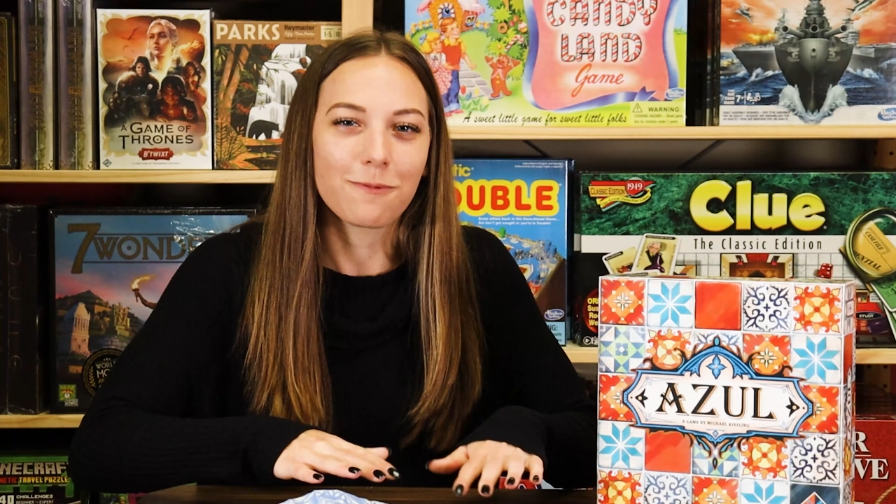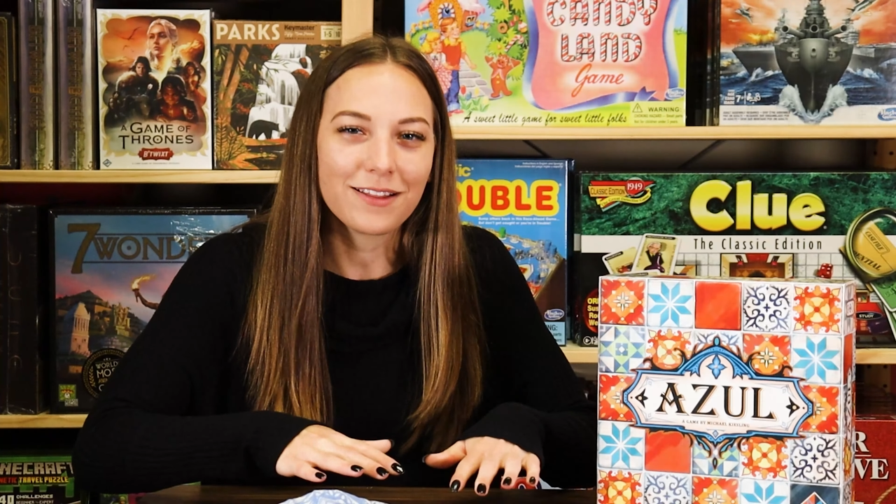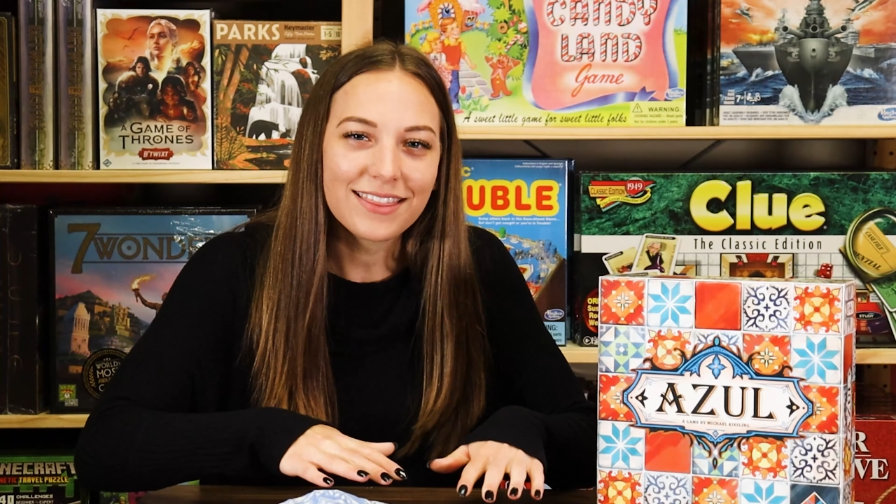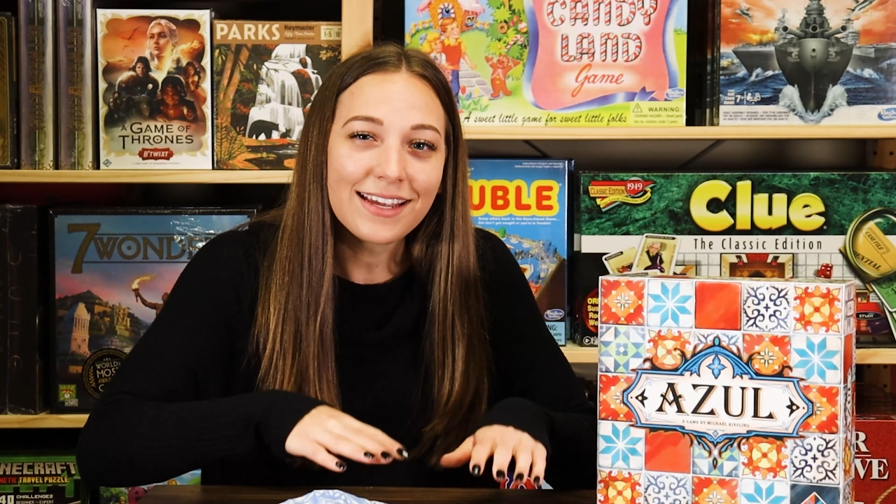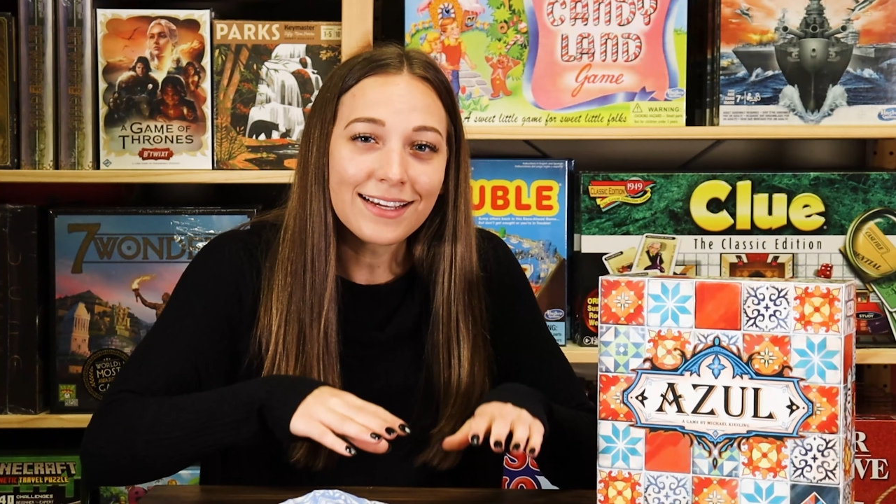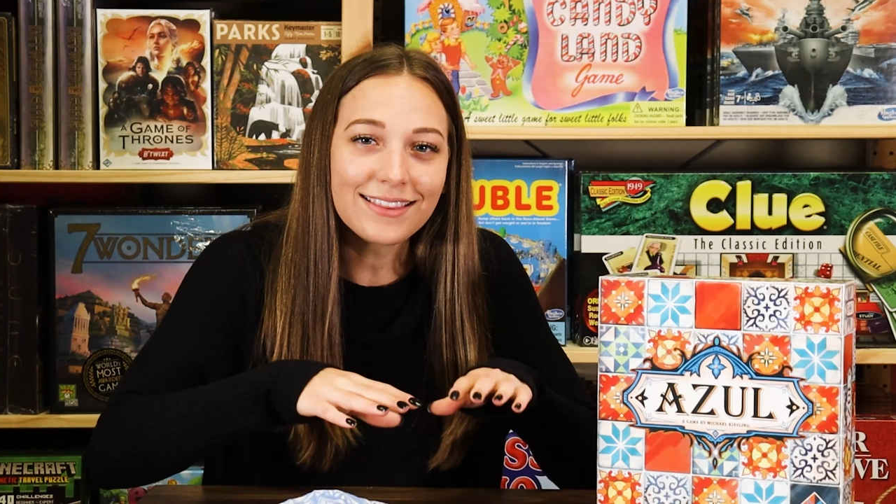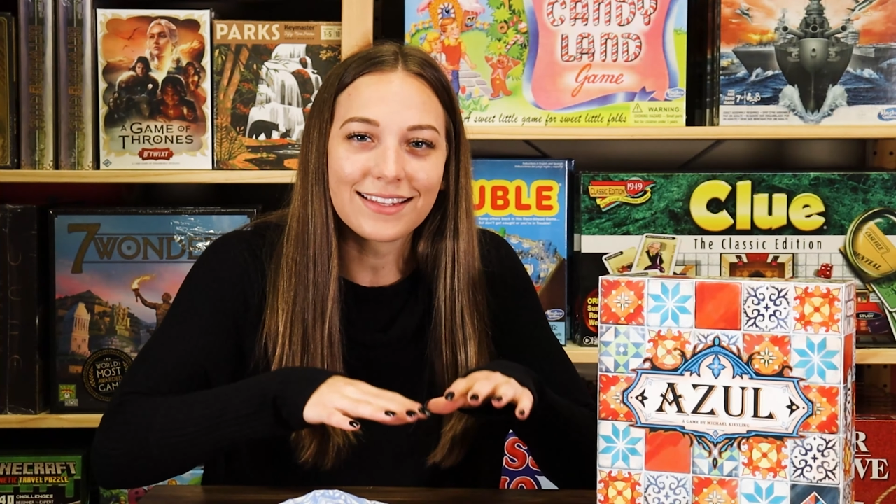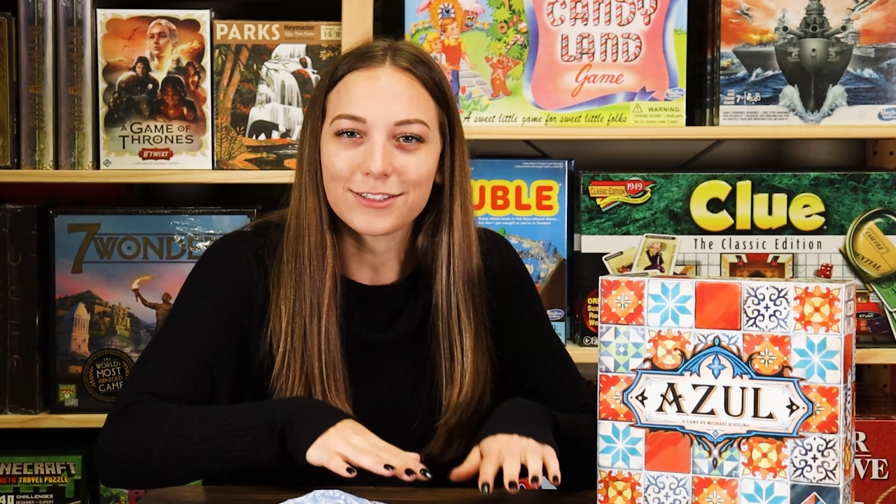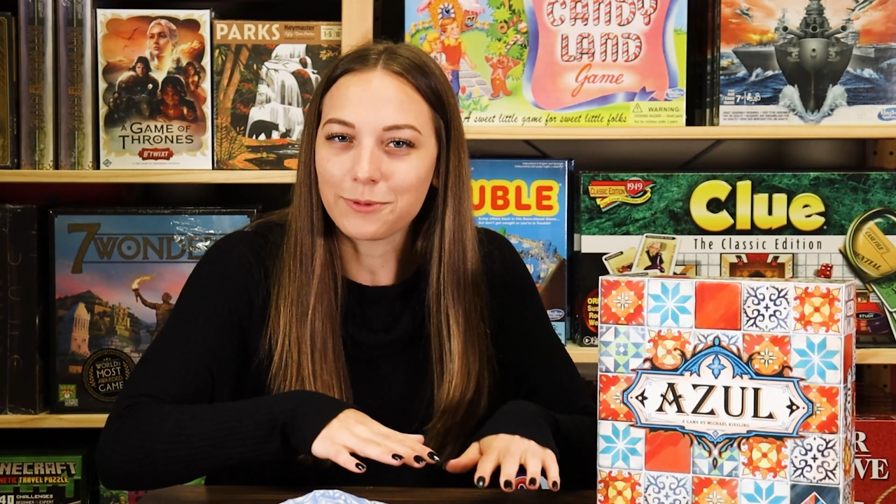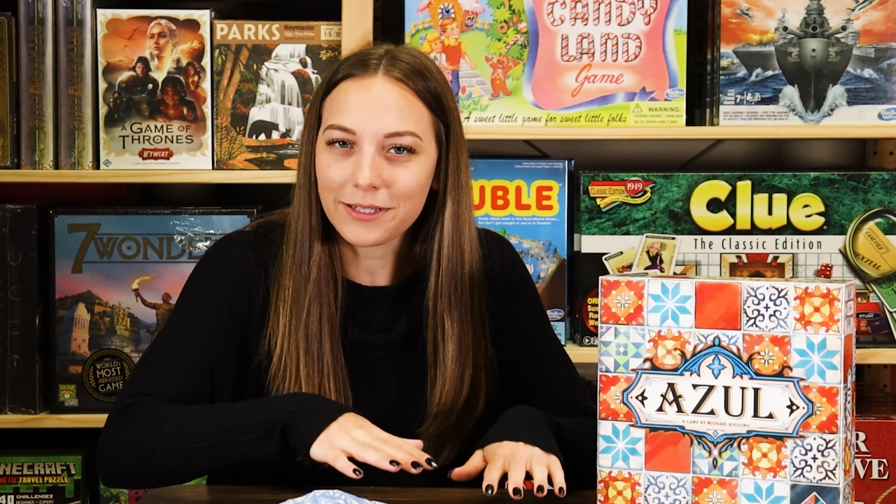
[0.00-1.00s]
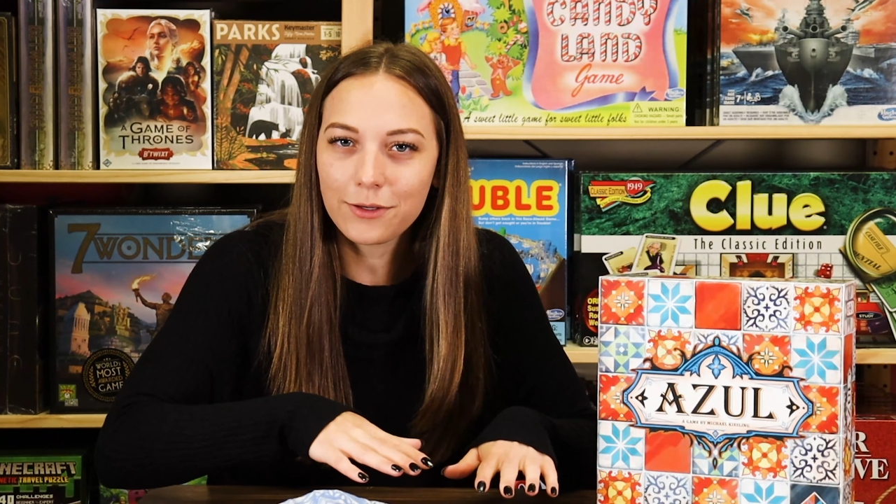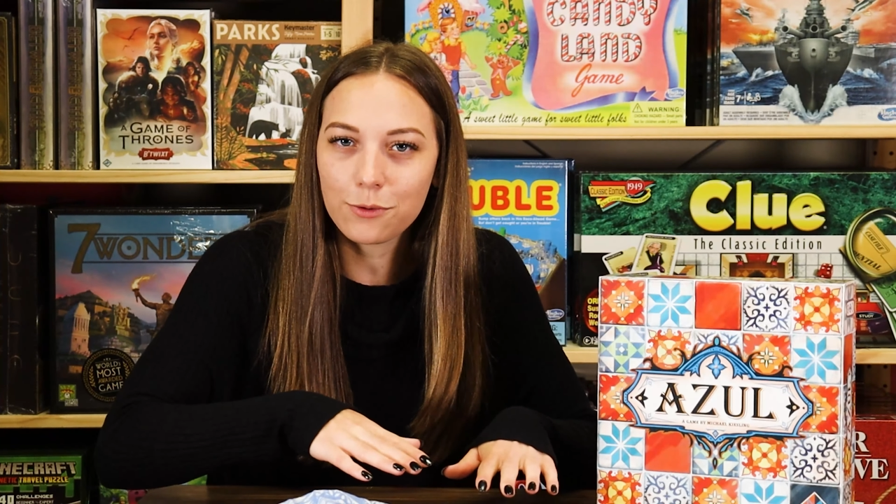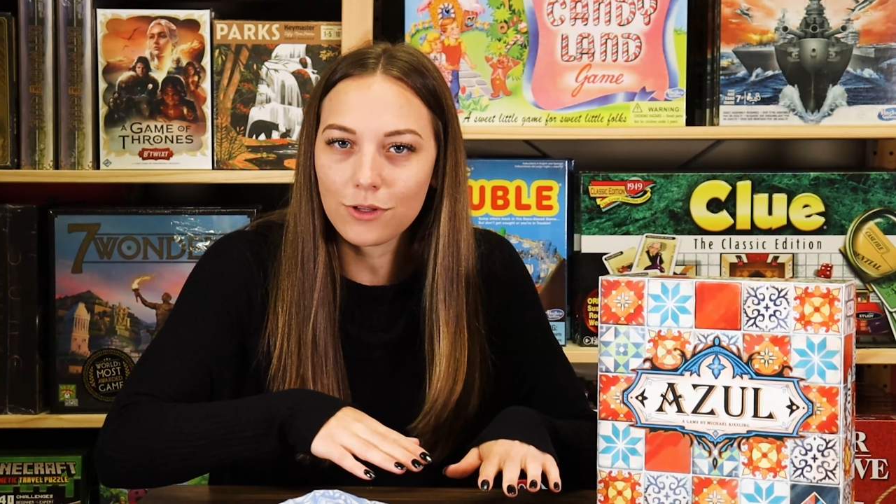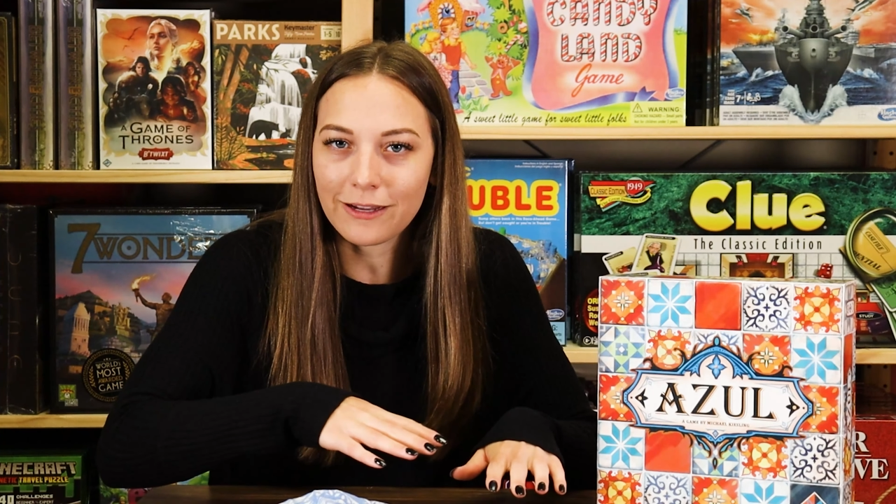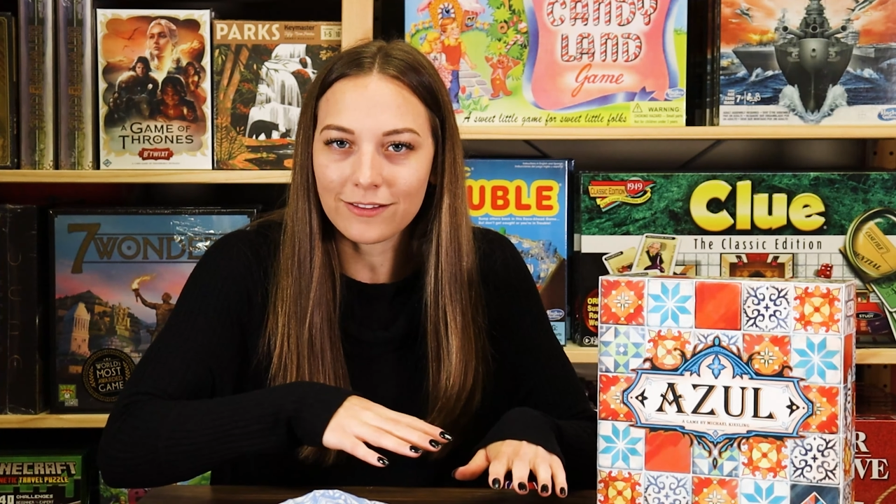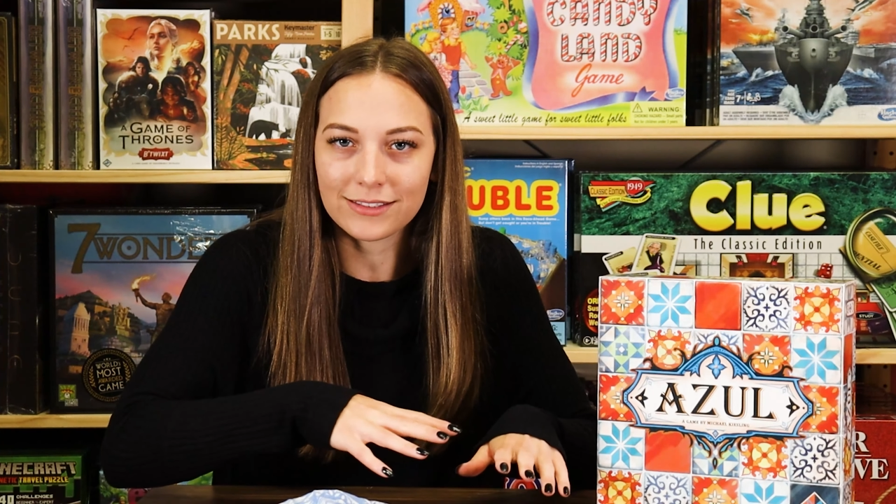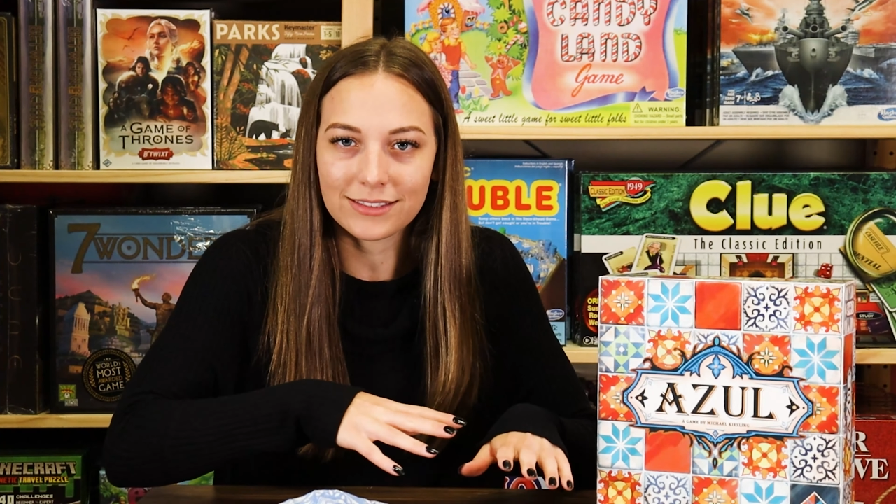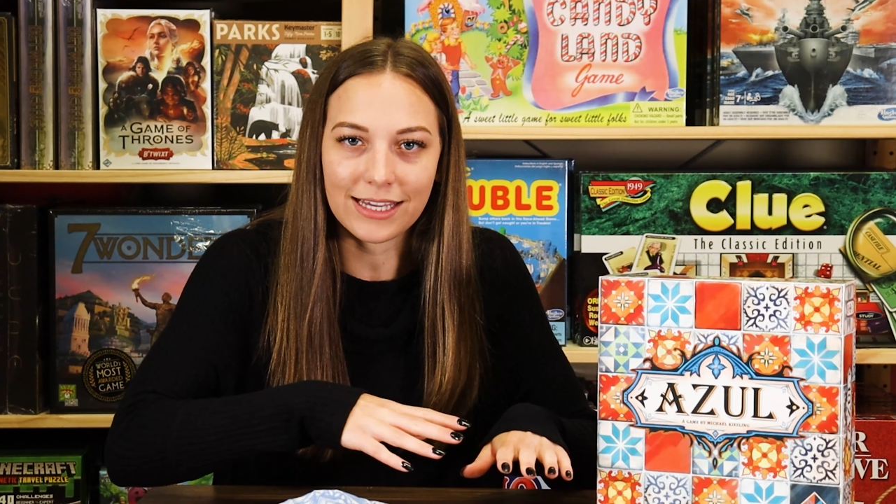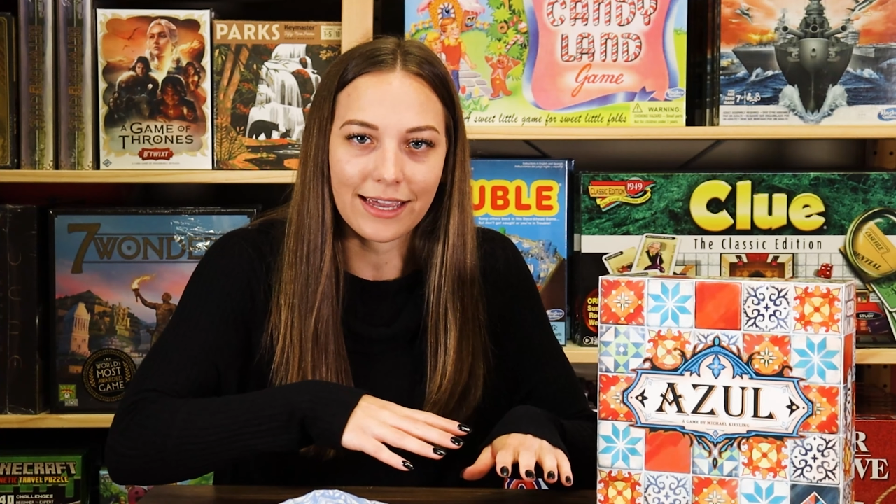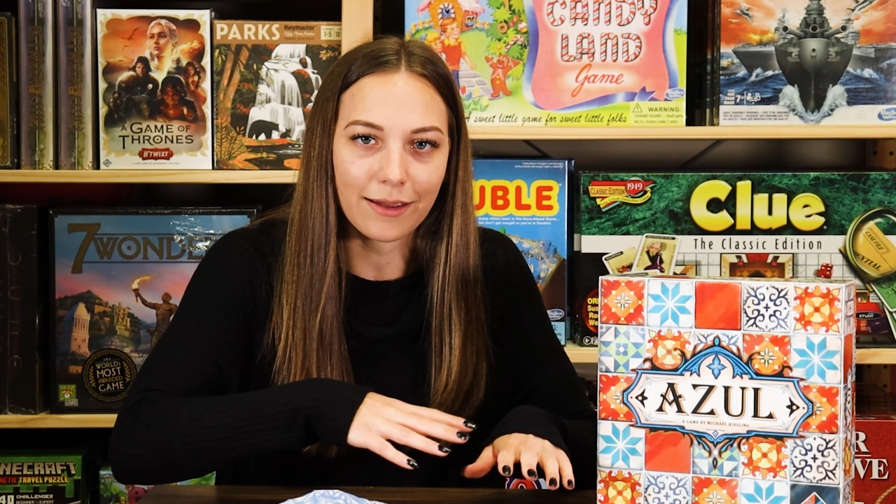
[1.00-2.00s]
One thing that's really cool about this
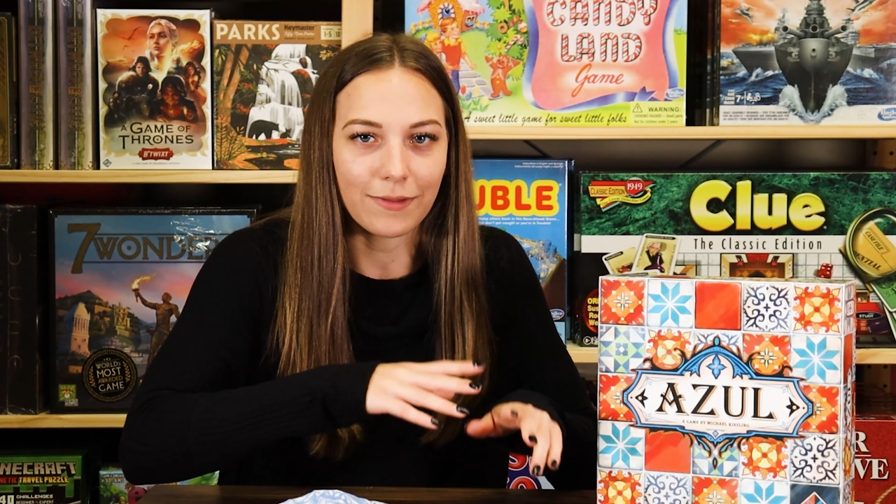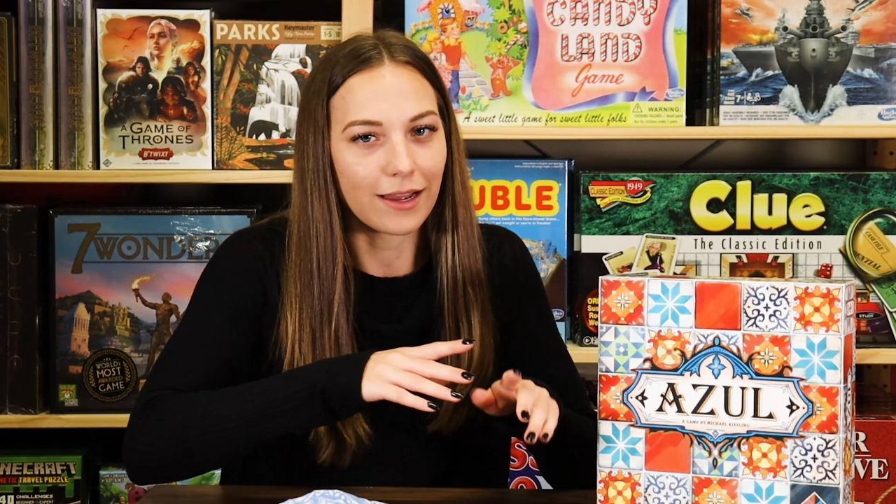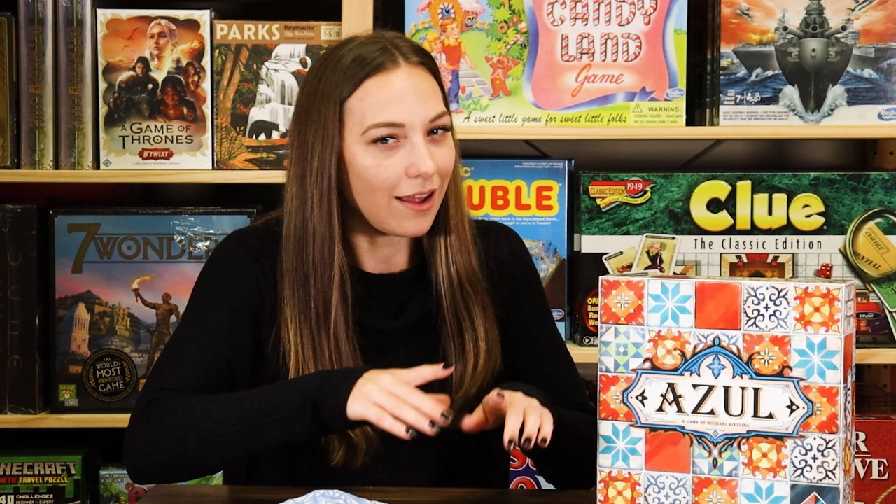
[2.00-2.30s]
game that